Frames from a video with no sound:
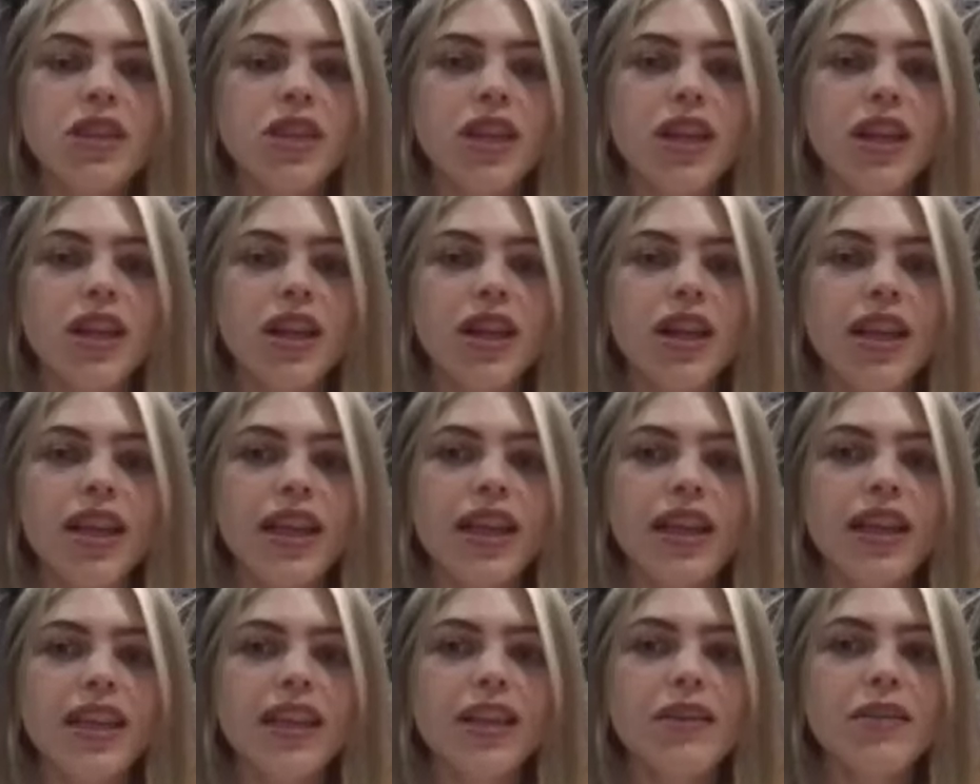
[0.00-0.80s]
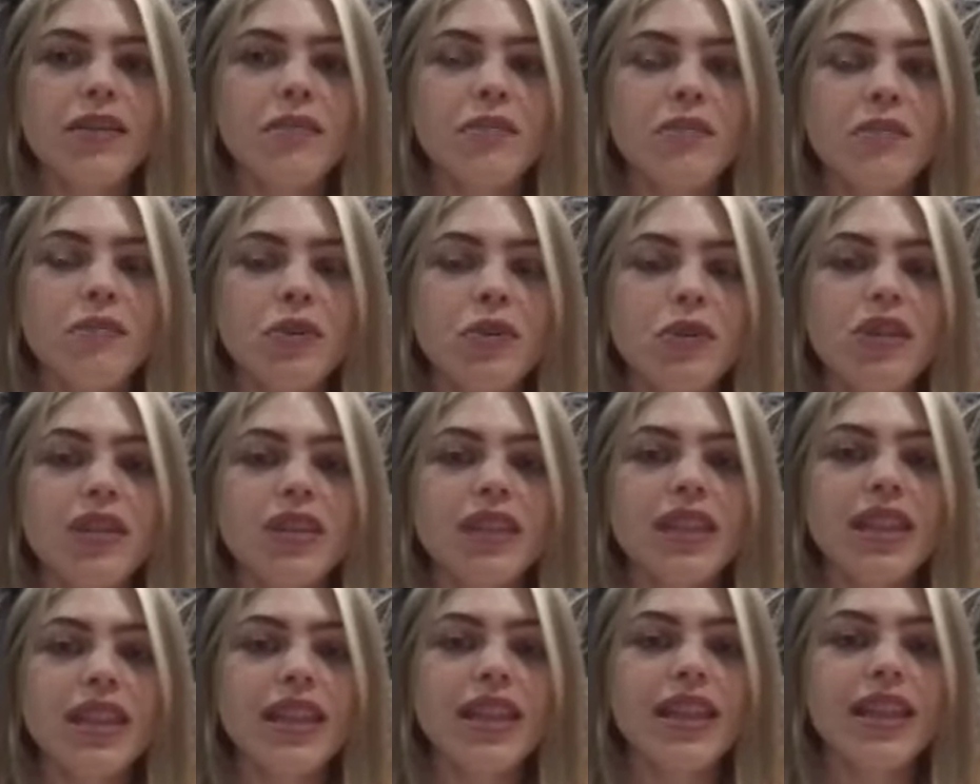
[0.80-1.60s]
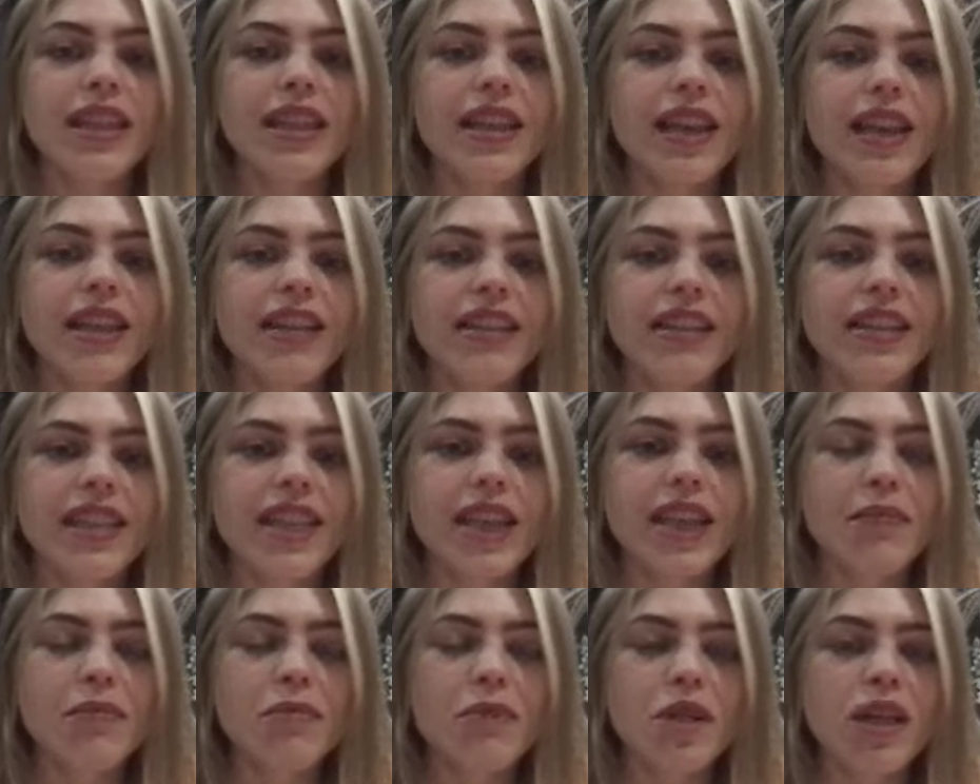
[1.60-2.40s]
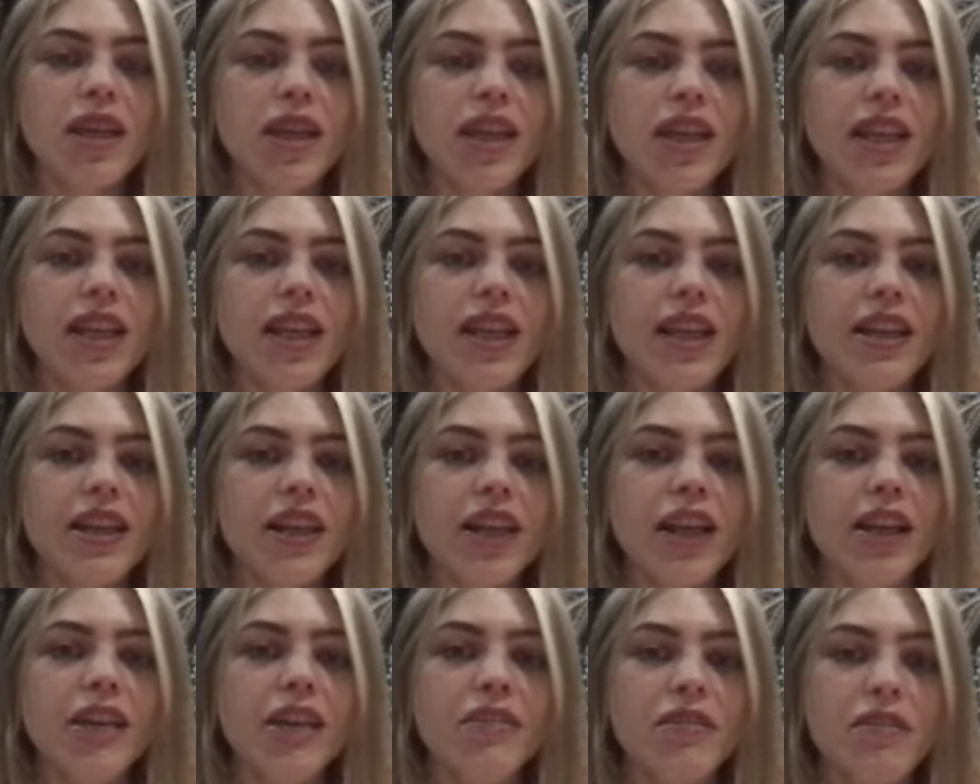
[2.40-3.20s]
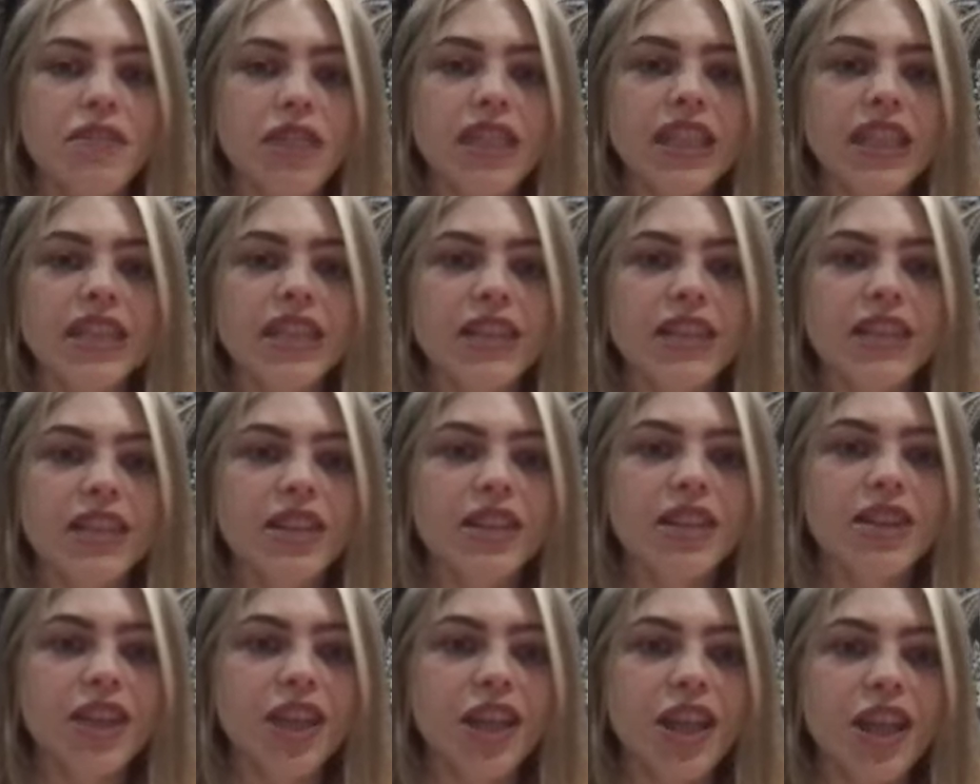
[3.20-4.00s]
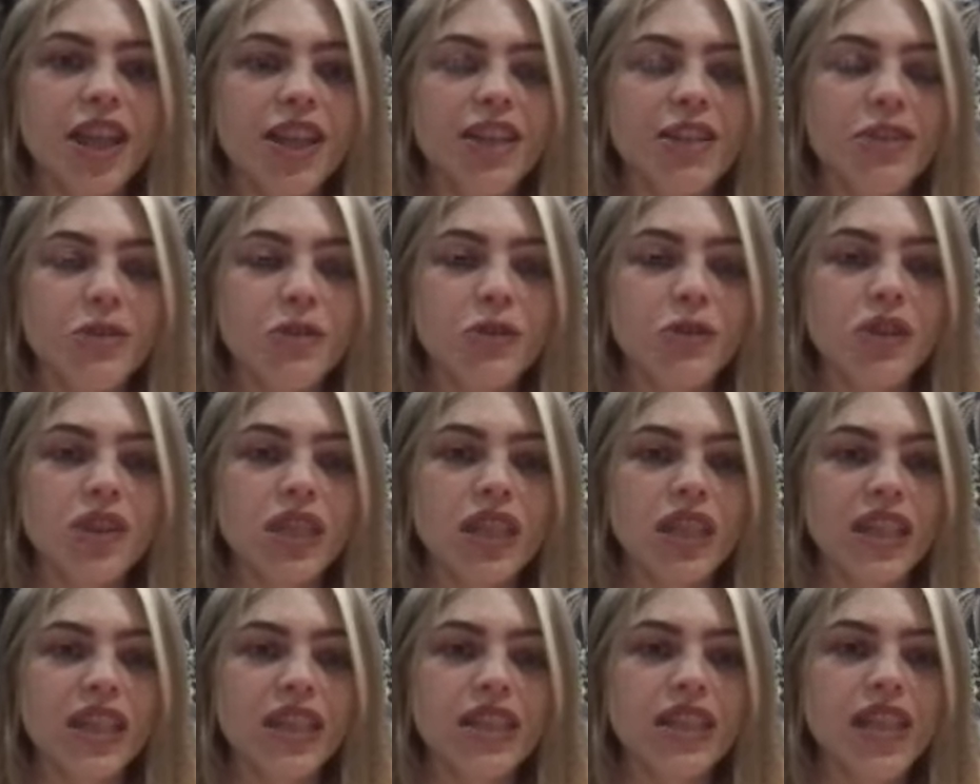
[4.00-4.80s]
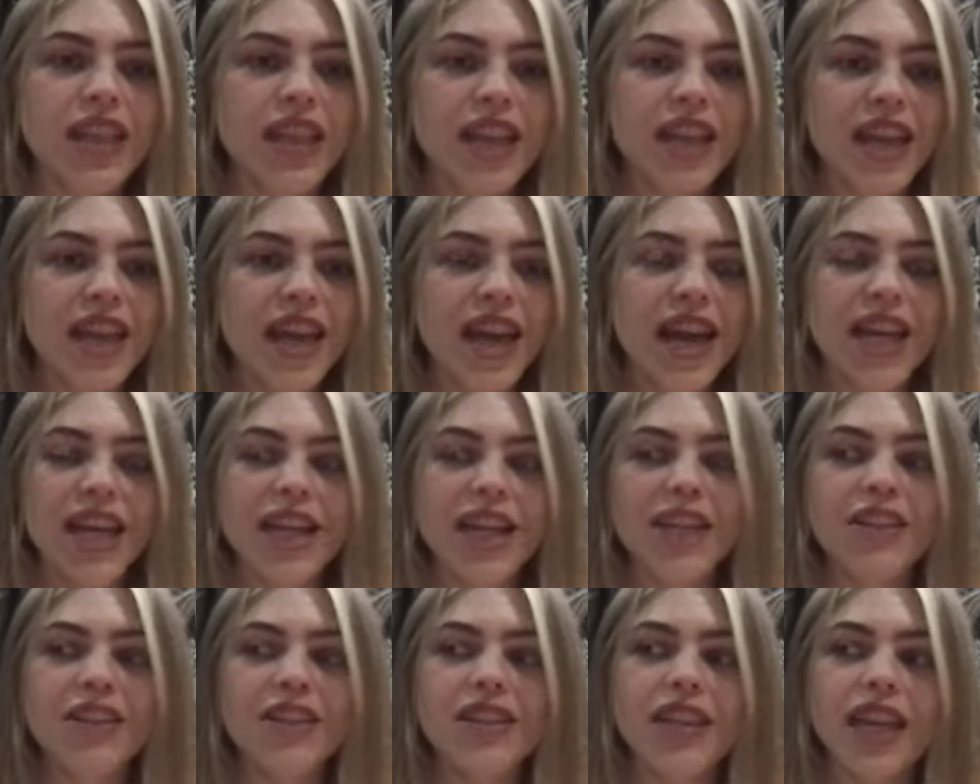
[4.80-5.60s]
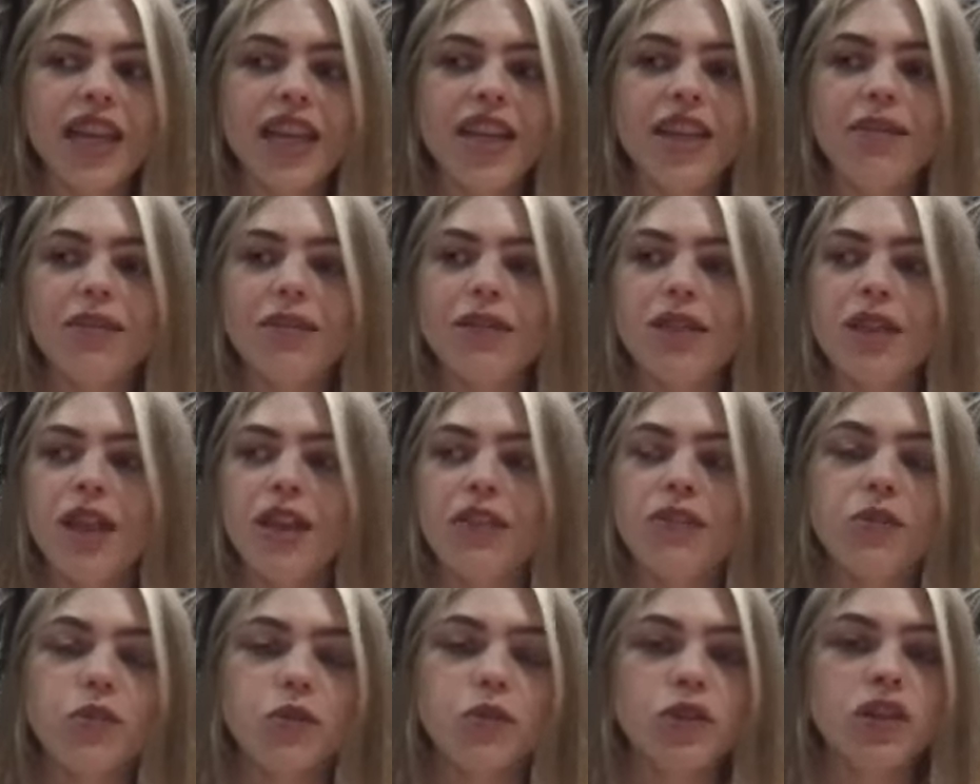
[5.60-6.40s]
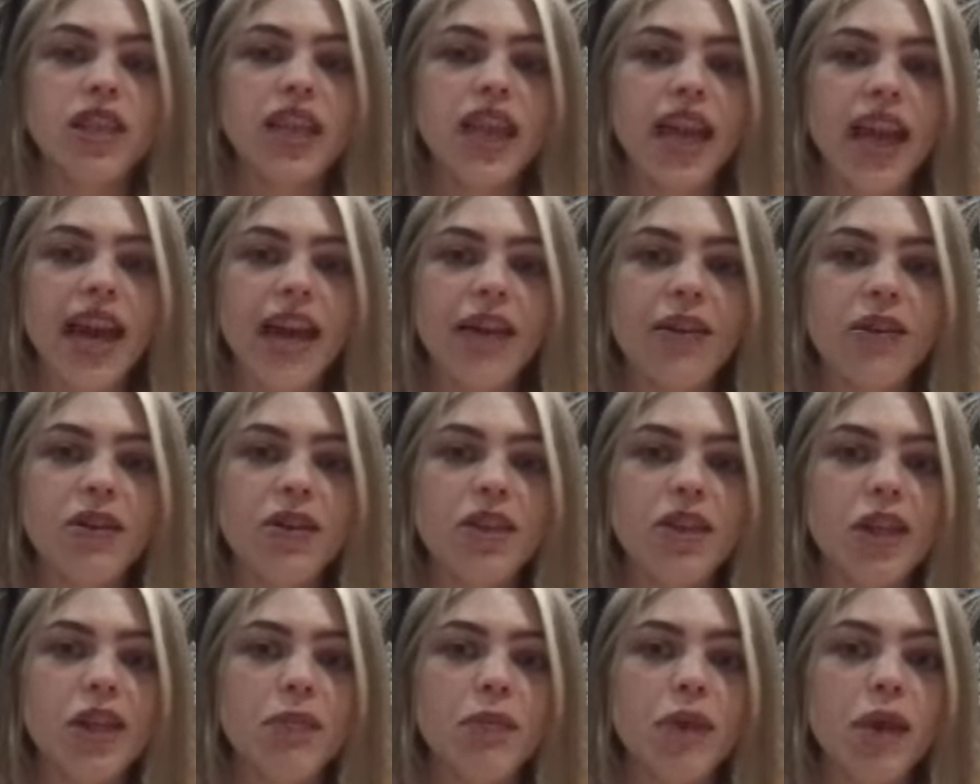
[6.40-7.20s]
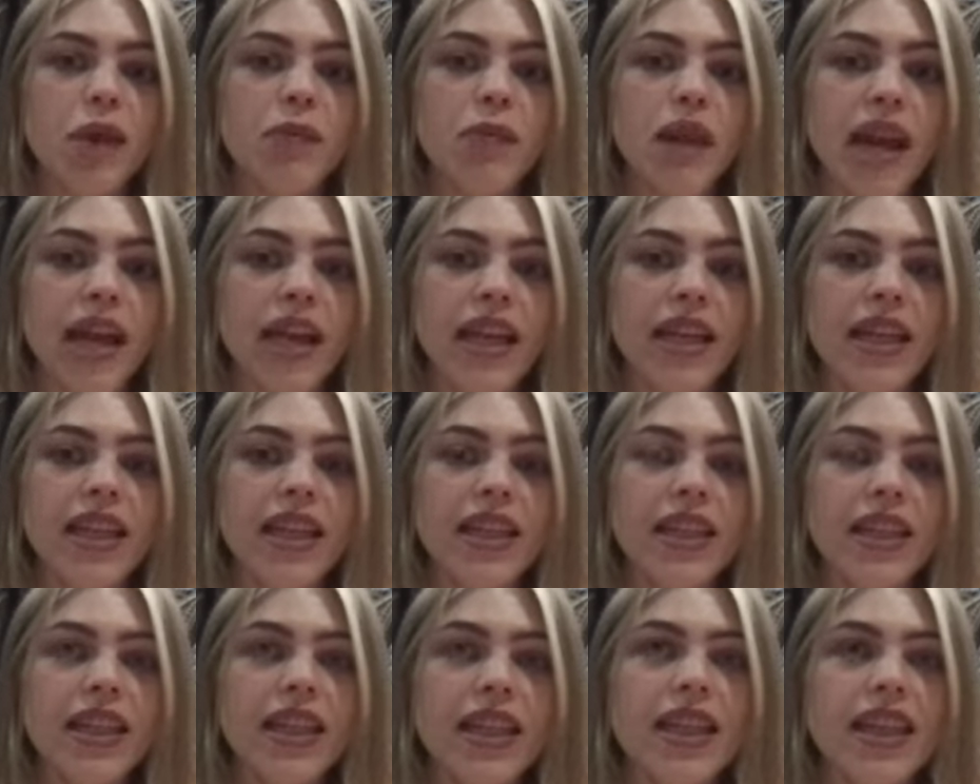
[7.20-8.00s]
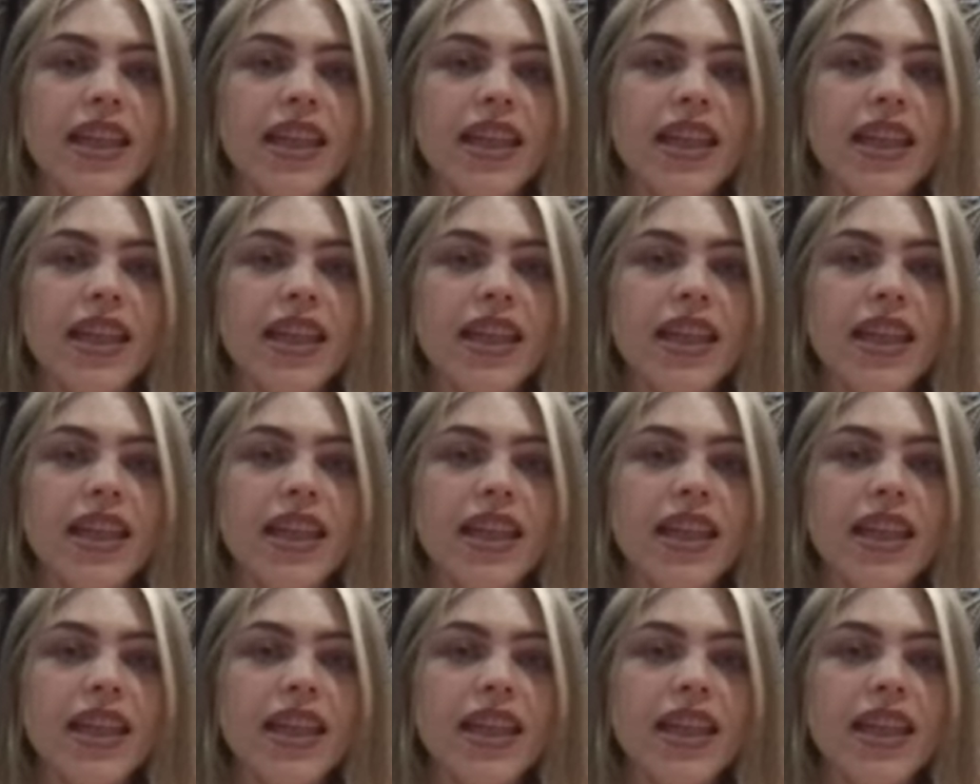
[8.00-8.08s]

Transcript: I booked it, had to get my like visa like sorted, and it could take up to like 48 hours, and I'm like panicking.